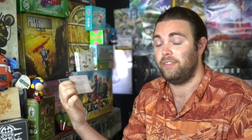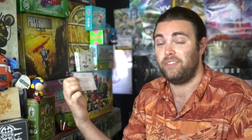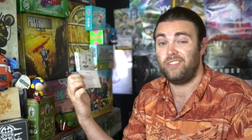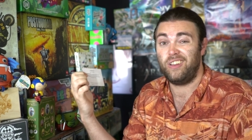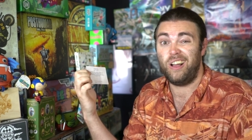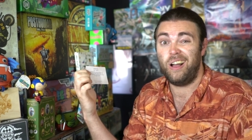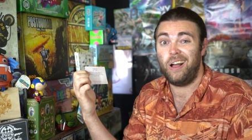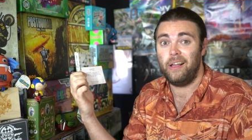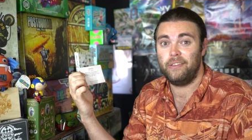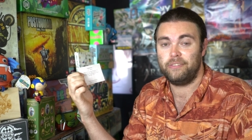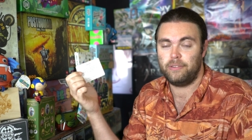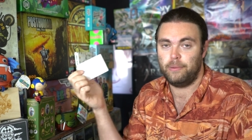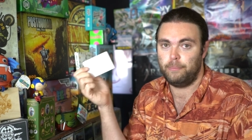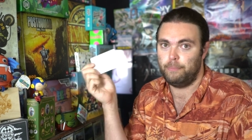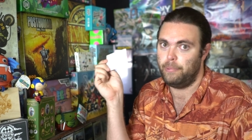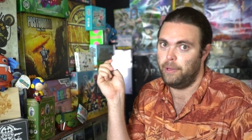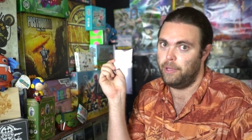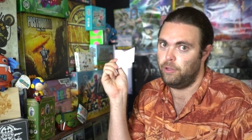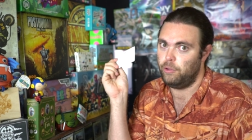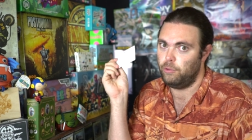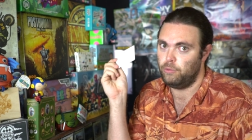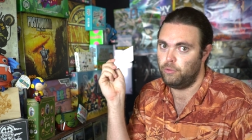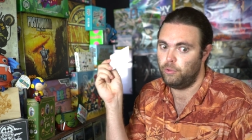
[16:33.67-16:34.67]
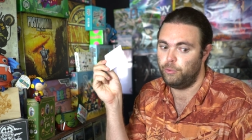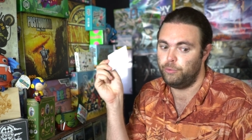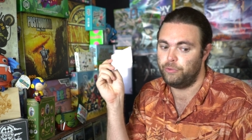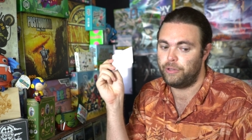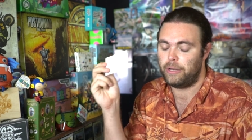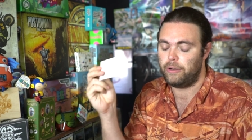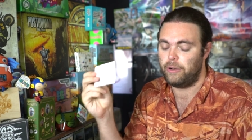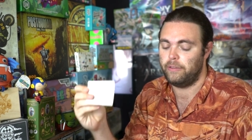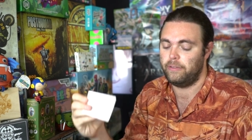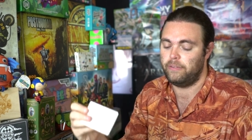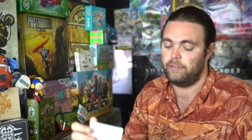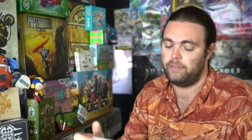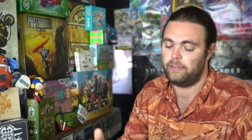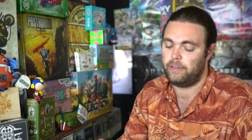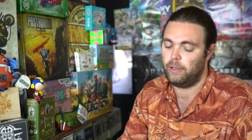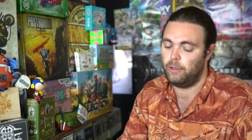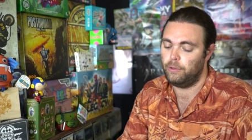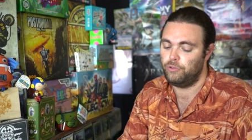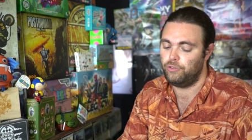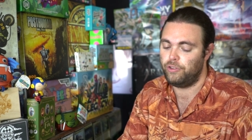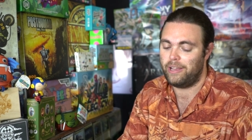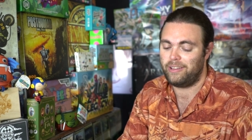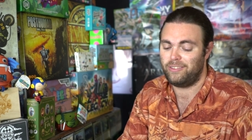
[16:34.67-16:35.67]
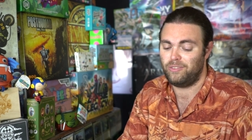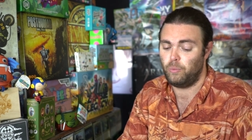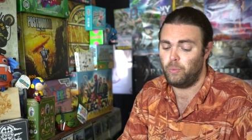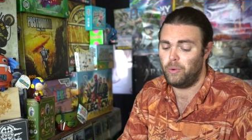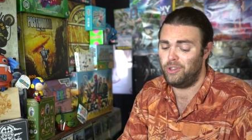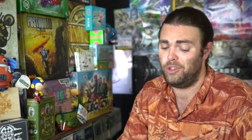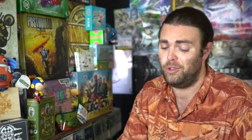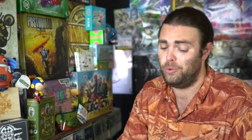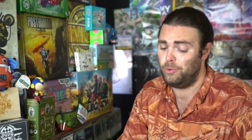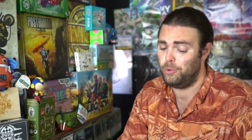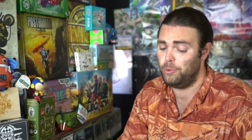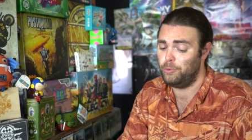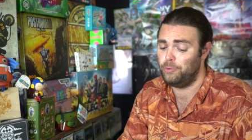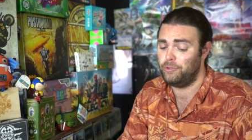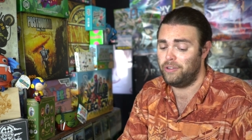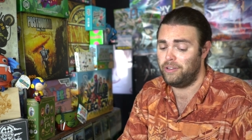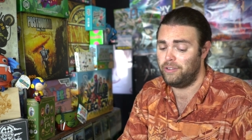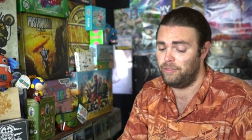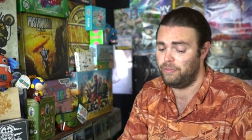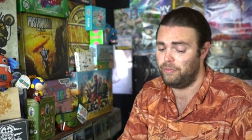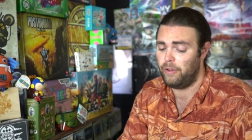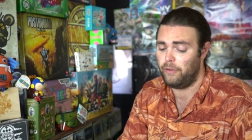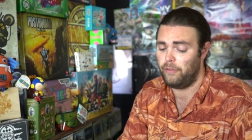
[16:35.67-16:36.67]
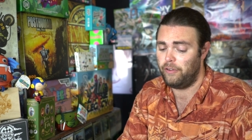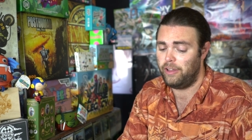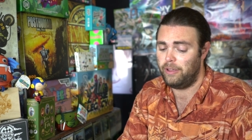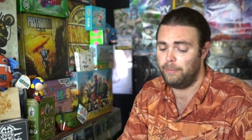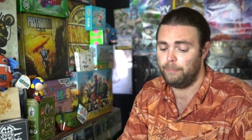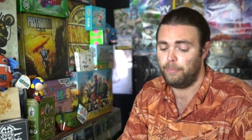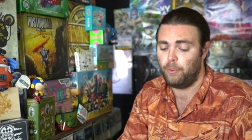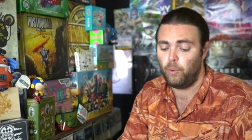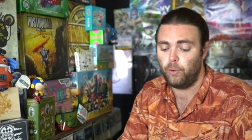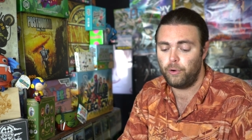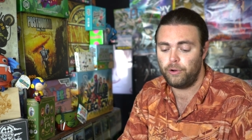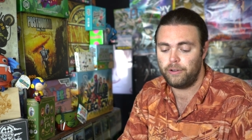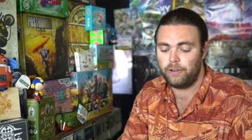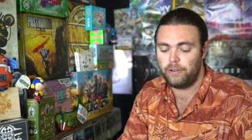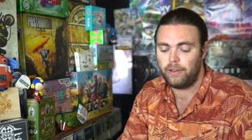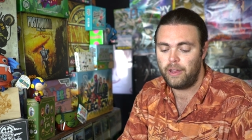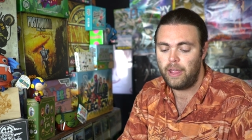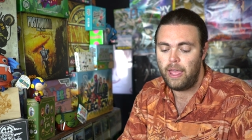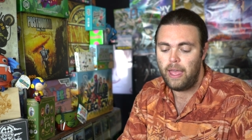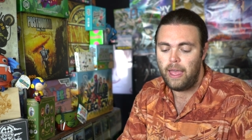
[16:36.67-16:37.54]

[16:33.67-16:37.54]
It's awesome, but you lose that on skill checks. When you use it is very important.